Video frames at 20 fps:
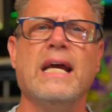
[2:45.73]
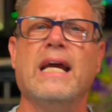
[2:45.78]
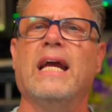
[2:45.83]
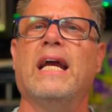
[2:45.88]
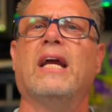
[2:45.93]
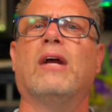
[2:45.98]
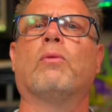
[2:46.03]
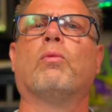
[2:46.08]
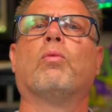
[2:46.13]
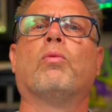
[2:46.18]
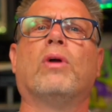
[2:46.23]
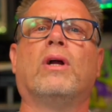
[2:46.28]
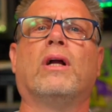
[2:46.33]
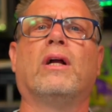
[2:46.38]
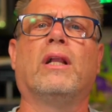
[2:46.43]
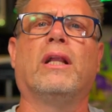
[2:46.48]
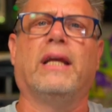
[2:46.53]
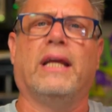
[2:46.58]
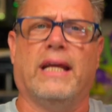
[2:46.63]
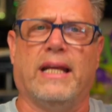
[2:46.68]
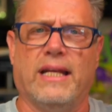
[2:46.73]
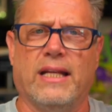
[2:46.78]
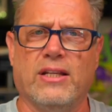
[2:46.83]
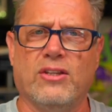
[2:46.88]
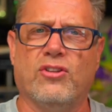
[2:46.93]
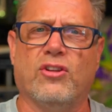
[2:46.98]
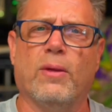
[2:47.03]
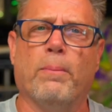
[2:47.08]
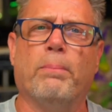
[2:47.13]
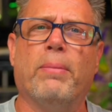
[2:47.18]
it really
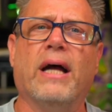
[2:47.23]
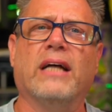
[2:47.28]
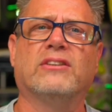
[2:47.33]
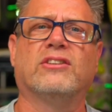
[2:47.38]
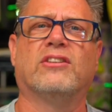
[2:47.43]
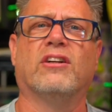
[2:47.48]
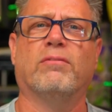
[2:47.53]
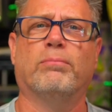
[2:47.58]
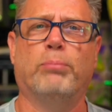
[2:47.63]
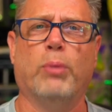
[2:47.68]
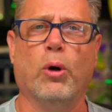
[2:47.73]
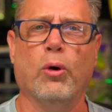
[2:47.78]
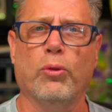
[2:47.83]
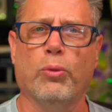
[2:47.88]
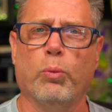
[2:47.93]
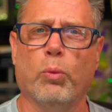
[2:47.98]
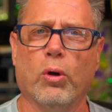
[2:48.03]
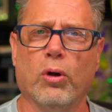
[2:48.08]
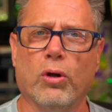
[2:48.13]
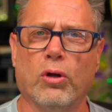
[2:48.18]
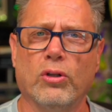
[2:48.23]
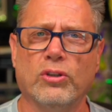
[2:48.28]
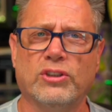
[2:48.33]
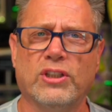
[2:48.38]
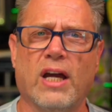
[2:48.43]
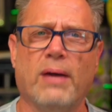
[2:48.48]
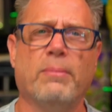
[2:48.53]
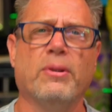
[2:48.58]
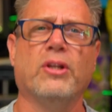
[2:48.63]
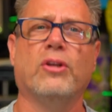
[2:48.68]
is the best of both worlds.
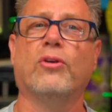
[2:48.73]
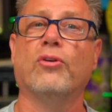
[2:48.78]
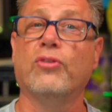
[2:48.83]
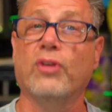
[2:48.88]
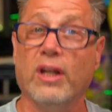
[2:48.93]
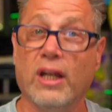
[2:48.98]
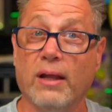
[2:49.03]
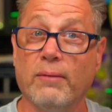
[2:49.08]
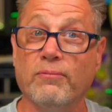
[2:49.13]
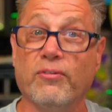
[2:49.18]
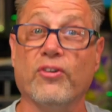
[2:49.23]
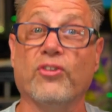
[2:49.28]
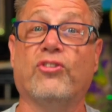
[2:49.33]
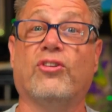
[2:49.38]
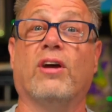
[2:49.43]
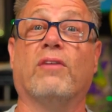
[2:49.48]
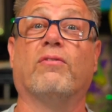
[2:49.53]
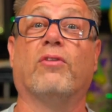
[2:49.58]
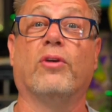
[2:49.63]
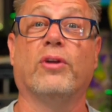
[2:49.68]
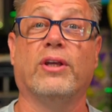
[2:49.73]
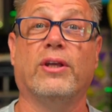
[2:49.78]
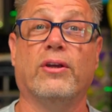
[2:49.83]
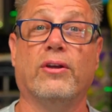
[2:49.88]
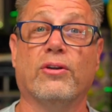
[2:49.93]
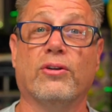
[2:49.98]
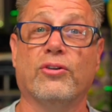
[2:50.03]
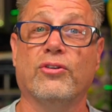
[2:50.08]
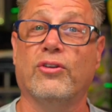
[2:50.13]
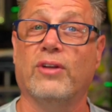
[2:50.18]
I've been using them for several
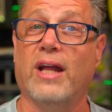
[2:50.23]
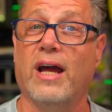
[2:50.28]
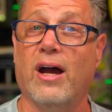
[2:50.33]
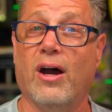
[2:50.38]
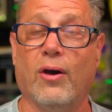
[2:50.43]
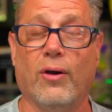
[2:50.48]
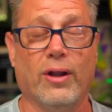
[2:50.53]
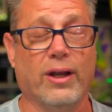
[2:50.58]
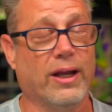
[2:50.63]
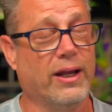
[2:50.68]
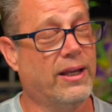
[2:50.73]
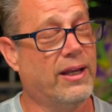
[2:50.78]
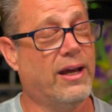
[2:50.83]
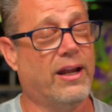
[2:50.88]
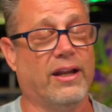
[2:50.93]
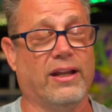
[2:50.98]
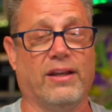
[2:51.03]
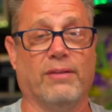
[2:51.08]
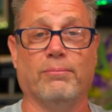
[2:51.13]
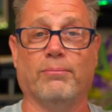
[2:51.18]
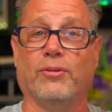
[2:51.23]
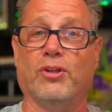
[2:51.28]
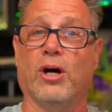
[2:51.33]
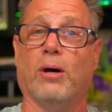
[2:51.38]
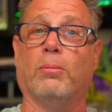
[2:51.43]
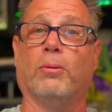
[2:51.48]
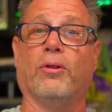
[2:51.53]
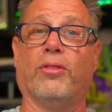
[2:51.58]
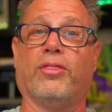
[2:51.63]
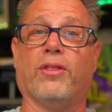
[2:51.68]
years now, and I gotta give them
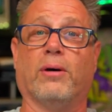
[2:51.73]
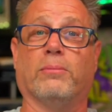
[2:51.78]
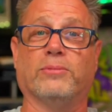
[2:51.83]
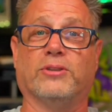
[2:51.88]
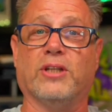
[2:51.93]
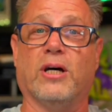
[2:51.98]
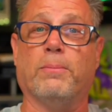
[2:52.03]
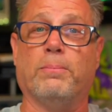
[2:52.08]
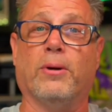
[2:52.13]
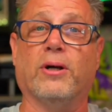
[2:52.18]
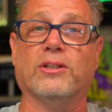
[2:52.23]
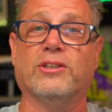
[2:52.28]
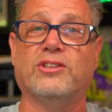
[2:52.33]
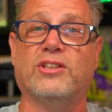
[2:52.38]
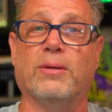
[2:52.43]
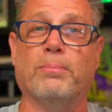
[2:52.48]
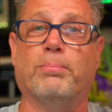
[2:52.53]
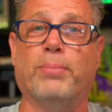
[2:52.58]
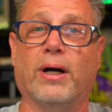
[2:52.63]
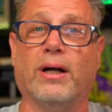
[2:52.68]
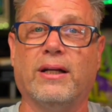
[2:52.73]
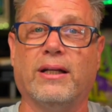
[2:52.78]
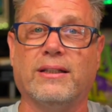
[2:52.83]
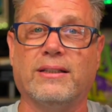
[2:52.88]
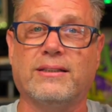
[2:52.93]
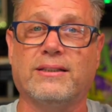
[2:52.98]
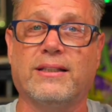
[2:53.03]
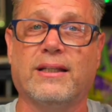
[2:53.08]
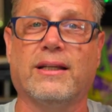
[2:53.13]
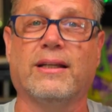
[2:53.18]
double thumbs up on SIP
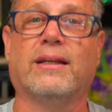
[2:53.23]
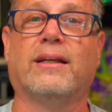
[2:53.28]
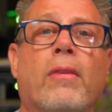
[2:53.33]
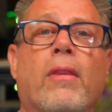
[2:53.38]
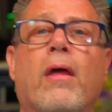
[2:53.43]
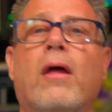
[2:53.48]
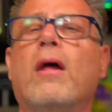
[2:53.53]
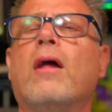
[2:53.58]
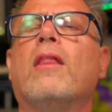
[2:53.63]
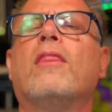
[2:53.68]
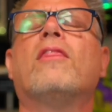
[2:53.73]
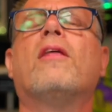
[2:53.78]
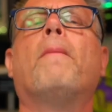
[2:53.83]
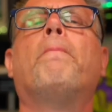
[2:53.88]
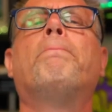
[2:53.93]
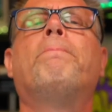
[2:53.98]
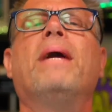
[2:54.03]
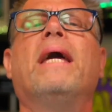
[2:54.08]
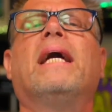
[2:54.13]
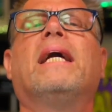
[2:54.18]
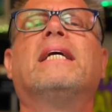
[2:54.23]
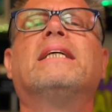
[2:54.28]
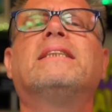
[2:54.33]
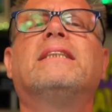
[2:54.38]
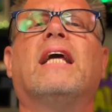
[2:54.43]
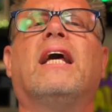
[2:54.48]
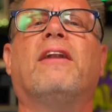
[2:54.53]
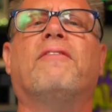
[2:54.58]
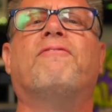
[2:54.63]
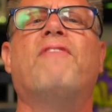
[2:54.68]
buckets. The
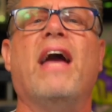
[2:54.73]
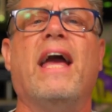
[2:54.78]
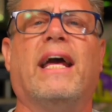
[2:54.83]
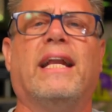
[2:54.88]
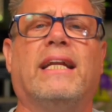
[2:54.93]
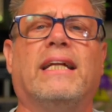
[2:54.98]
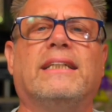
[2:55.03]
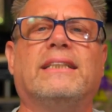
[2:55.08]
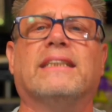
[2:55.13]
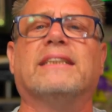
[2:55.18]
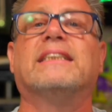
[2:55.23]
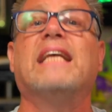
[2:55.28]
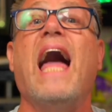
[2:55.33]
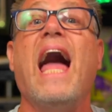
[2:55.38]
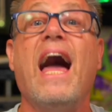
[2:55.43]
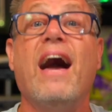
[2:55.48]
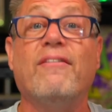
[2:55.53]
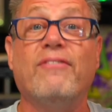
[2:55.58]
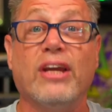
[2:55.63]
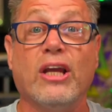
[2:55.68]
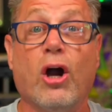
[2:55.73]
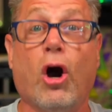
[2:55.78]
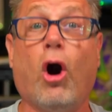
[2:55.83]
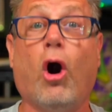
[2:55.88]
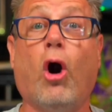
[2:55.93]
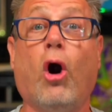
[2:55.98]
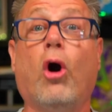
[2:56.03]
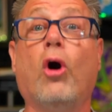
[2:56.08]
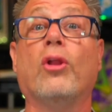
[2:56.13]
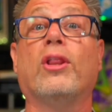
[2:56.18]
biggest advantage is having
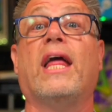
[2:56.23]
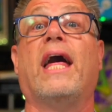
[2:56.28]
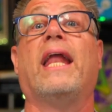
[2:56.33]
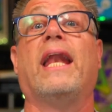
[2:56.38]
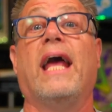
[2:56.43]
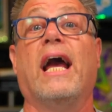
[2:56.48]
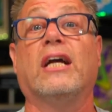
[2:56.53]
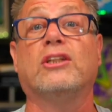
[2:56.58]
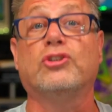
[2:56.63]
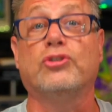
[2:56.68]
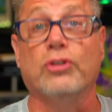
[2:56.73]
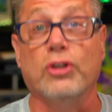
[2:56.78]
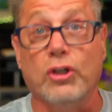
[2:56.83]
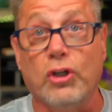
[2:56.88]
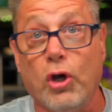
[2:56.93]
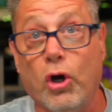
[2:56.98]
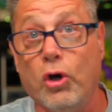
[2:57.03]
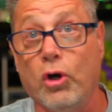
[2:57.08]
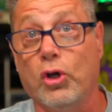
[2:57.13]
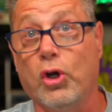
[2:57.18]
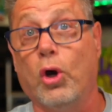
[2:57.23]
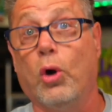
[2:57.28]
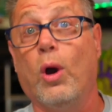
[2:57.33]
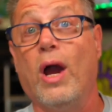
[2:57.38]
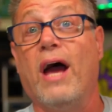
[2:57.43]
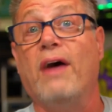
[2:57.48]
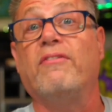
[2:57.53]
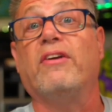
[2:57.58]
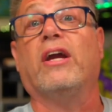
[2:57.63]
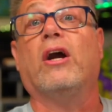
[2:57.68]
all that extra cocoa,
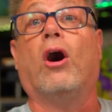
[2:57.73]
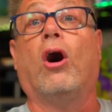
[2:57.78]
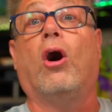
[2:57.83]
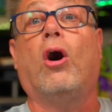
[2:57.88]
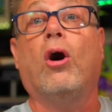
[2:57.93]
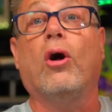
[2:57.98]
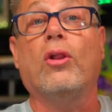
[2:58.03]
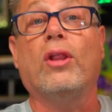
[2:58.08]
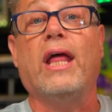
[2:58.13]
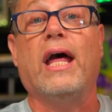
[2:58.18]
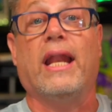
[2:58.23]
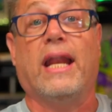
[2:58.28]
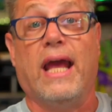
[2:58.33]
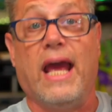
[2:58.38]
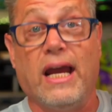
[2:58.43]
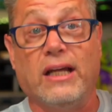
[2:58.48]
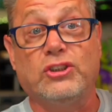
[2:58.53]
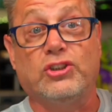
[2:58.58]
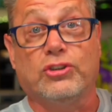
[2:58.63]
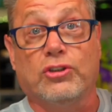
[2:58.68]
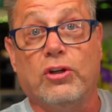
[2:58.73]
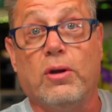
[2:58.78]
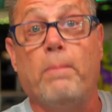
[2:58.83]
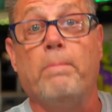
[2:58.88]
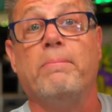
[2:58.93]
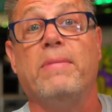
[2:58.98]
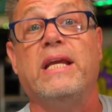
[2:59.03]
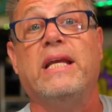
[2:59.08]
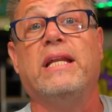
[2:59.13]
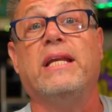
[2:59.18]
having all that extra
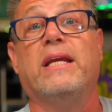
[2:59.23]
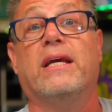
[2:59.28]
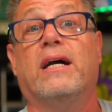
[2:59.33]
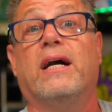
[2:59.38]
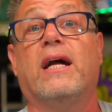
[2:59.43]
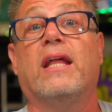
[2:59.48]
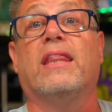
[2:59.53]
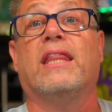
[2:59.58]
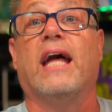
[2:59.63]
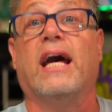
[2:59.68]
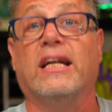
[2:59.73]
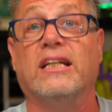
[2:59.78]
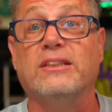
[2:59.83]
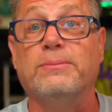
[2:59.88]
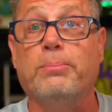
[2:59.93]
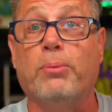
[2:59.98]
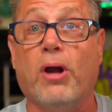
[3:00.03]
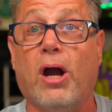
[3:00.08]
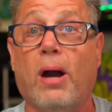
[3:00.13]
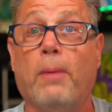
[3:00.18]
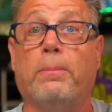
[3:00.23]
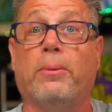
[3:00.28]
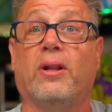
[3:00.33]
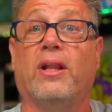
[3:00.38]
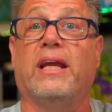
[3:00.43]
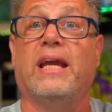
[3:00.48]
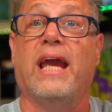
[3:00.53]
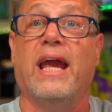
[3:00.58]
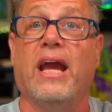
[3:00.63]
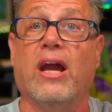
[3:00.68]
media that is
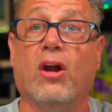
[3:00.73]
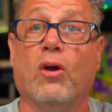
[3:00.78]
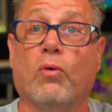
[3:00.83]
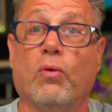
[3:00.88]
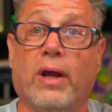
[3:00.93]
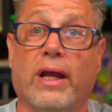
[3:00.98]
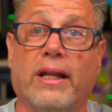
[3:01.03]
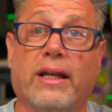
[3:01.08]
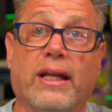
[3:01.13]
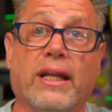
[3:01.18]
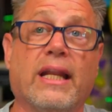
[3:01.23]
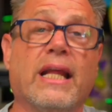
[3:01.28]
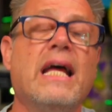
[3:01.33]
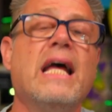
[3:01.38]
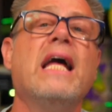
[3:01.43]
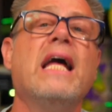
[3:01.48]
properly aerated.